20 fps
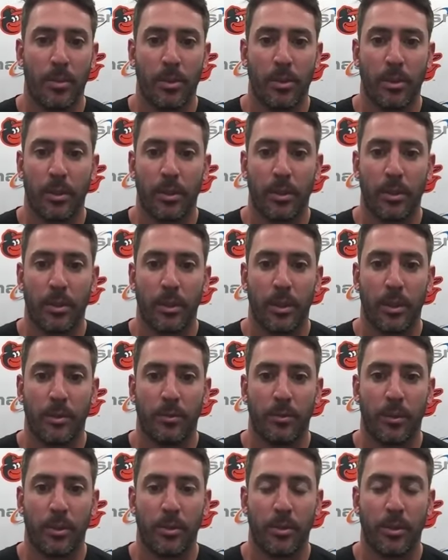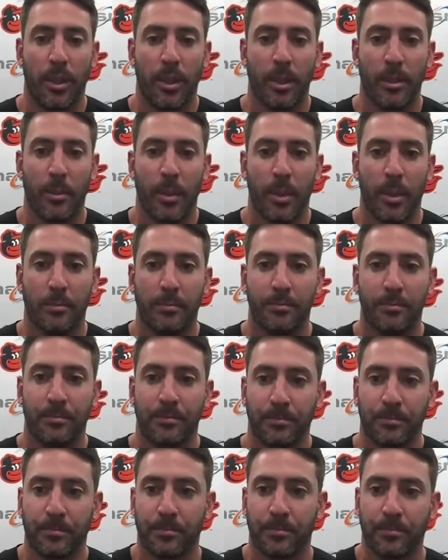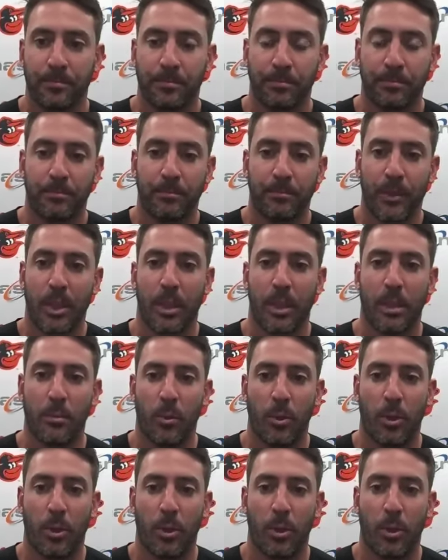So it's frustrating, but gotta keep